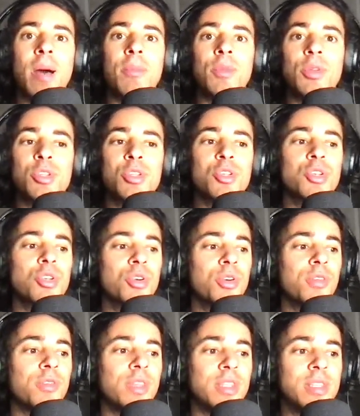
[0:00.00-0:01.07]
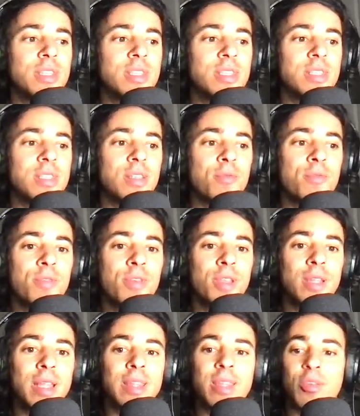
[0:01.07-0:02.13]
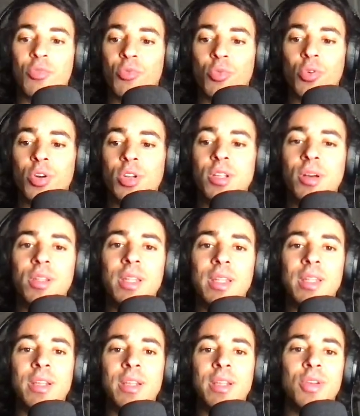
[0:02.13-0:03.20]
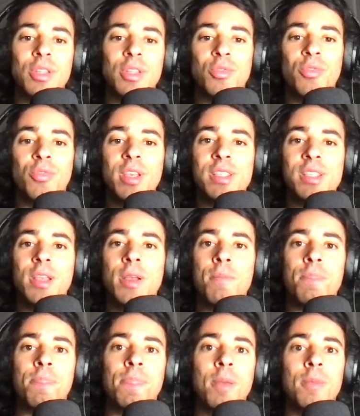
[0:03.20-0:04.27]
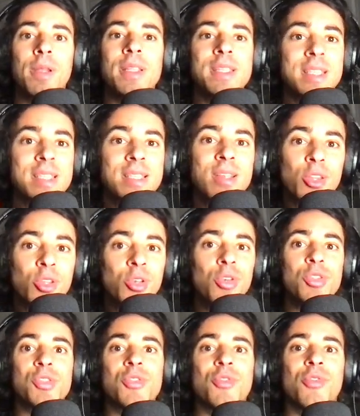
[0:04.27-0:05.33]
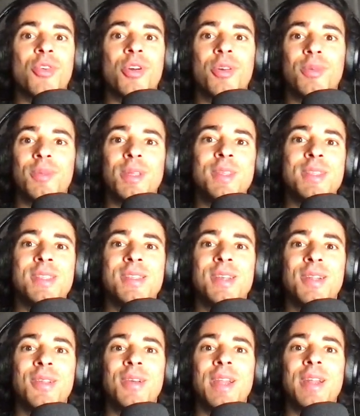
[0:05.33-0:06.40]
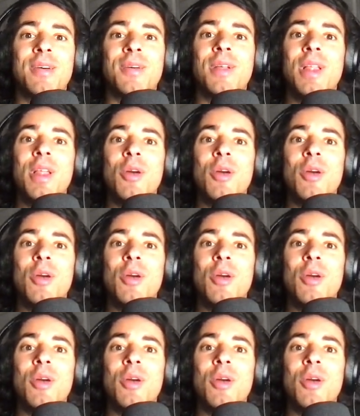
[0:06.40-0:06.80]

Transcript: I'm not sure if this is something that they've worked on and they're going to fix but this is not good so far. This is not good at all.